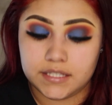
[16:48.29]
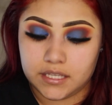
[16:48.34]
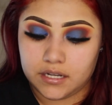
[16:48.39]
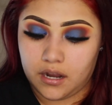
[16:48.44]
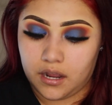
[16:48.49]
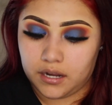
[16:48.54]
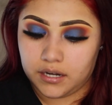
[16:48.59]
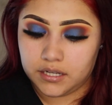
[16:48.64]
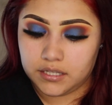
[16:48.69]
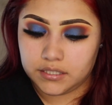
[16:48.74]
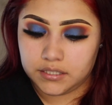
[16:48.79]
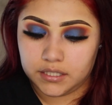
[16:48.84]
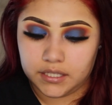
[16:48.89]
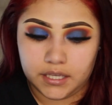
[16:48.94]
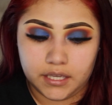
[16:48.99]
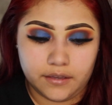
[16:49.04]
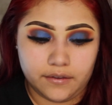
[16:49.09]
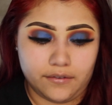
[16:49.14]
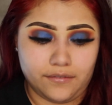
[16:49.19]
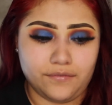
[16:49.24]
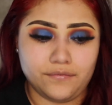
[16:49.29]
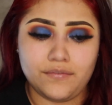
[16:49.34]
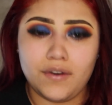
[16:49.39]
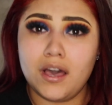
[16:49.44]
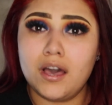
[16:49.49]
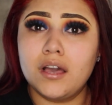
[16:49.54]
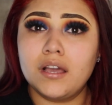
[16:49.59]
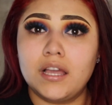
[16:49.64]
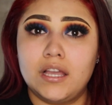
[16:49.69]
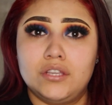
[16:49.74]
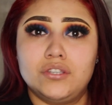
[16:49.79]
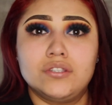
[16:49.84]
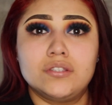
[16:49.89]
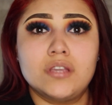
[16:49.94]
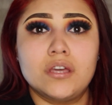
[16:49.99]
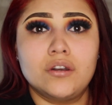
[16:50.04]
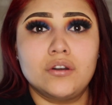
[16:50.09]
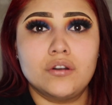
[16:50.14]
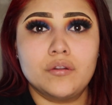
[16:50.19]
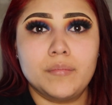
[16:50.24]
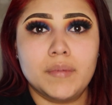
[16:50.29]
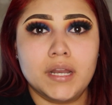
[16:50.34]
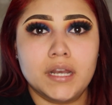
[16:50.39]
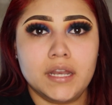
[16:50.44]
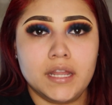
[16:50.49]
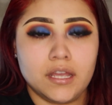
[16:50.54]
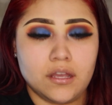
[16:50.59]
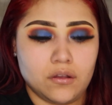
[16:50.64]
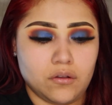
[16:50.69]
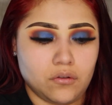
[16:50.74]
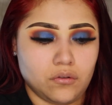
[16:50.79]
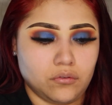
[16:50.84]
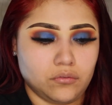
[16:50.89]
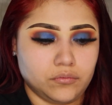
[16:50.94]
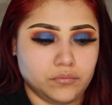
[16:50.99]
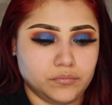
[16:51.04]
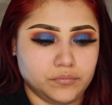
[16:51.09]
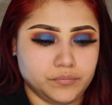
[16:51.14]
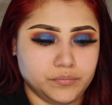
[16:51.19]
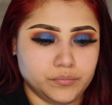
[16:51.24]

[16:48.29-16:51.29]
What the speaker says: And honestly, fuck, I just got it on my nail,